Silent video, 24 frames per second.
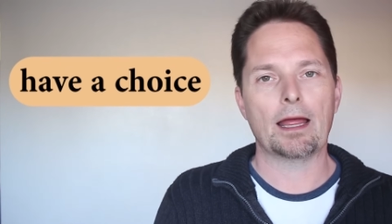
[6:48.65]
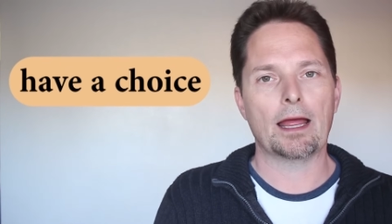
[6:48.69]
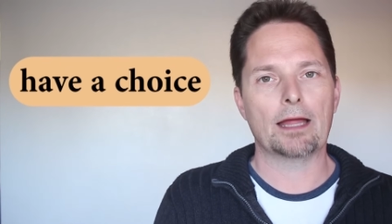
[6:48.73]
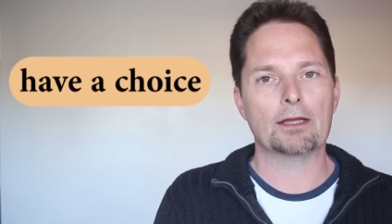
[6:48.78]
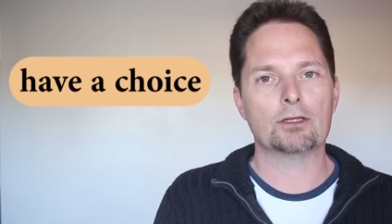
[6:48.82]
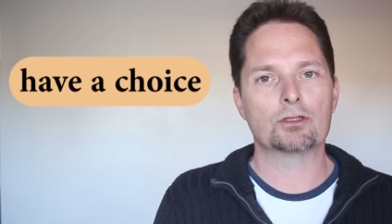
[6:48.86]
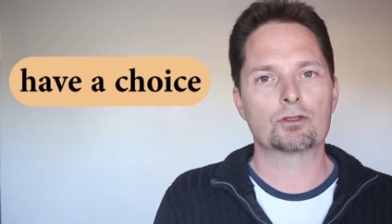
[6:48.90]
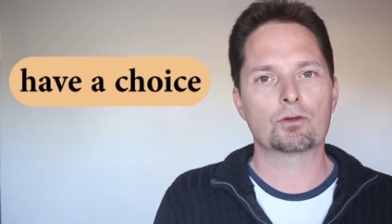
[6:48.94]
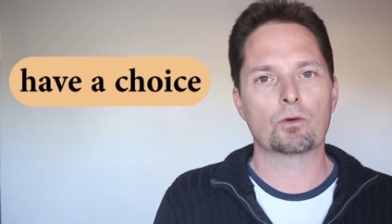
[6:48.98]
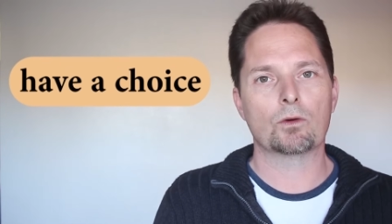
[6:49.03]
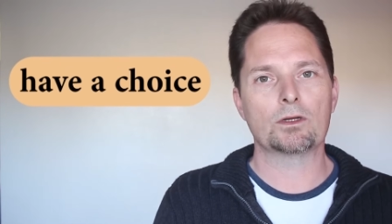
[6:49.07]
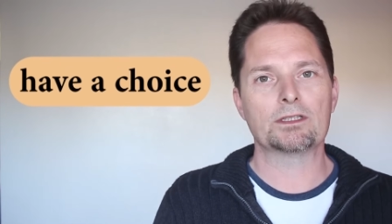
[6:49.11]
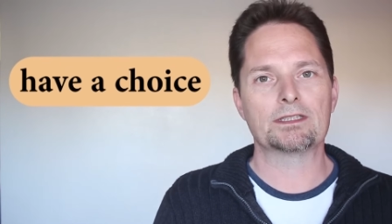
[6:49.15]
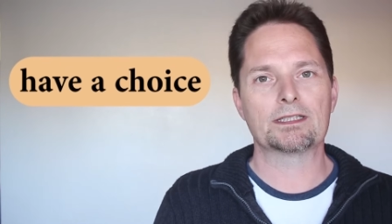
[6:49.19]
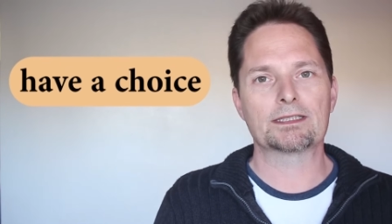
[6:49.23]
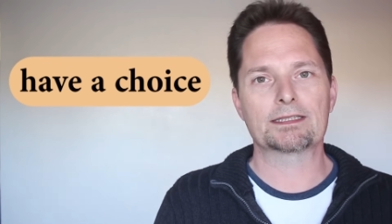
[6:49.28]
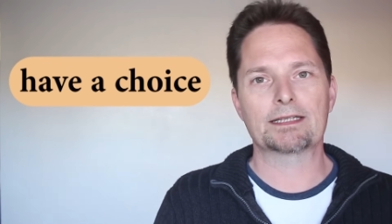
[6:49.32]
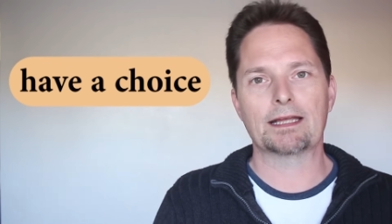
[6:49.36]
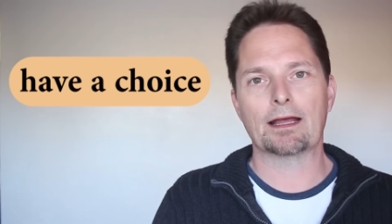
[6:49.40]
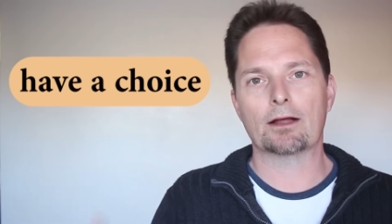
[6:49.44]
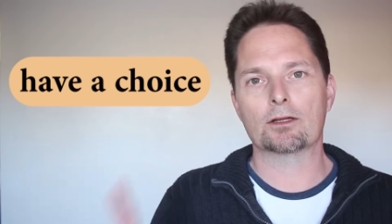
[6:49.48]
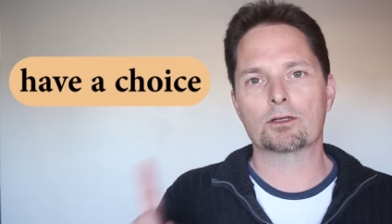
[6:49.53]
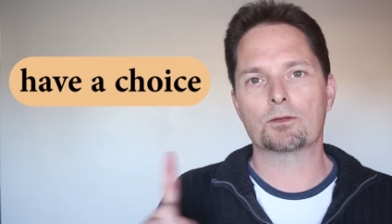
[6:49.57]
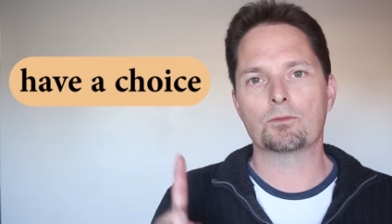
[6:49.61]
And choice
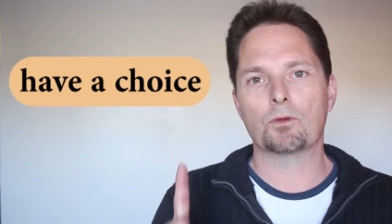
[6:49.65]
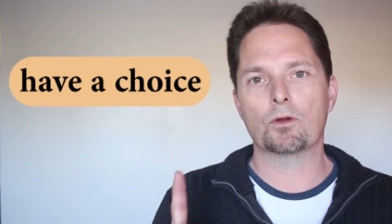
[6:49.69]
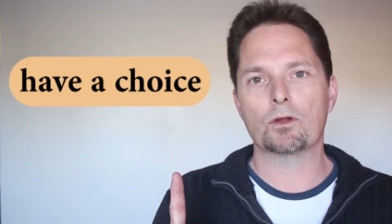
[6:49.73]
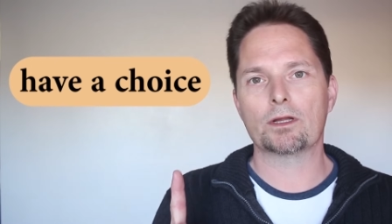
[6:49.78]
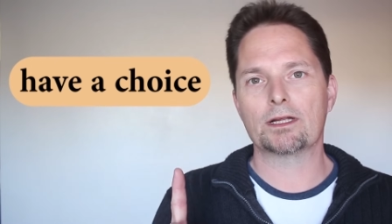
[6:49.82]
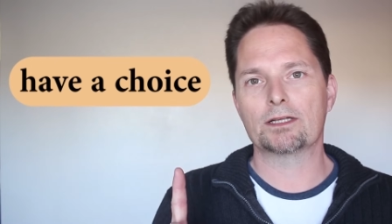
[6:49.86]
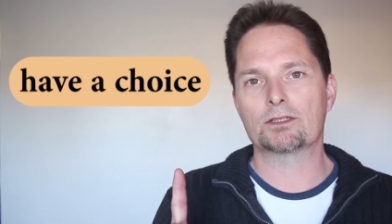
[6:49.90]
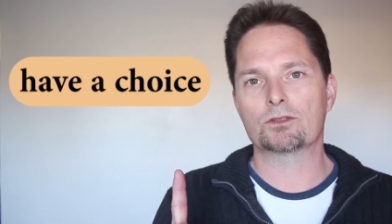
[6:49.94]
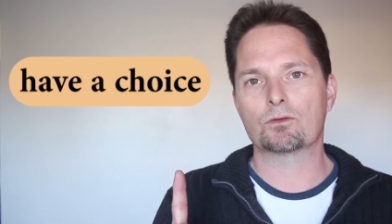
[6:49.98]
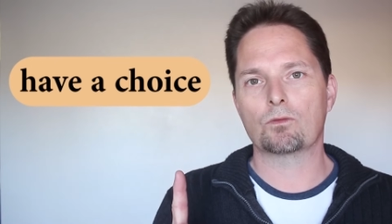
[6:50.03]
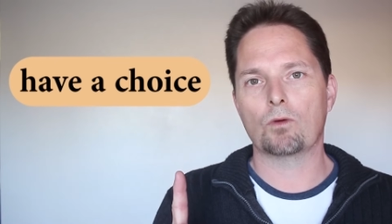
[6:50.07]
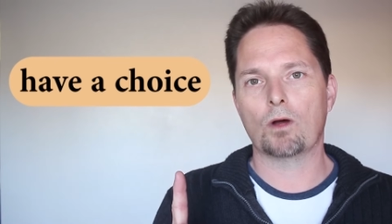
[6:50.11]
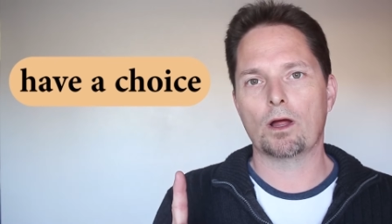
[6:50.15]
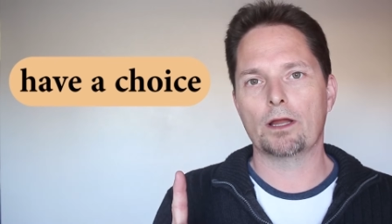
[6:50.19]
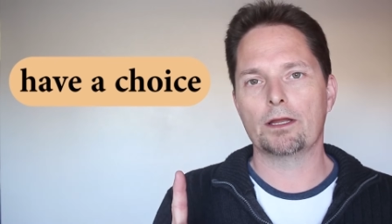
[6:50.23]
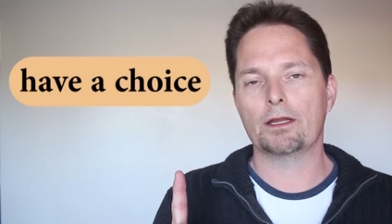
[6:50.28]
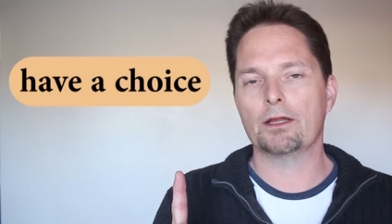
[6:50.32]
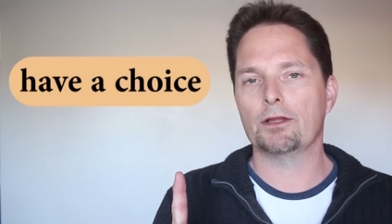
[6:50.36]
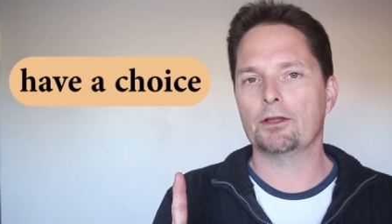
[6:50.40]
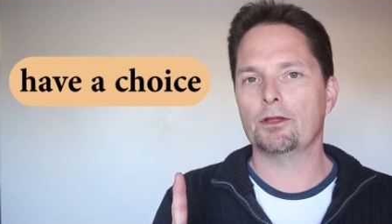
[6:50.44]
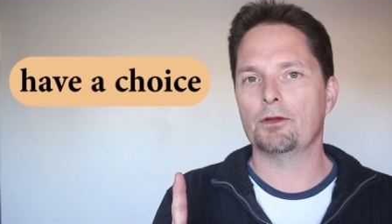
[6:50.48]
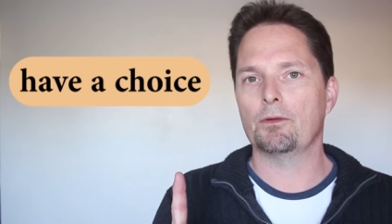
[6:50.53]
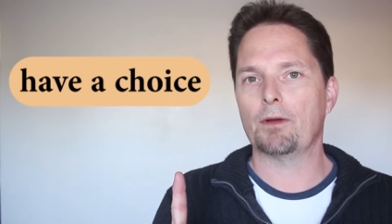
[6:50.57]
is countable. It's one.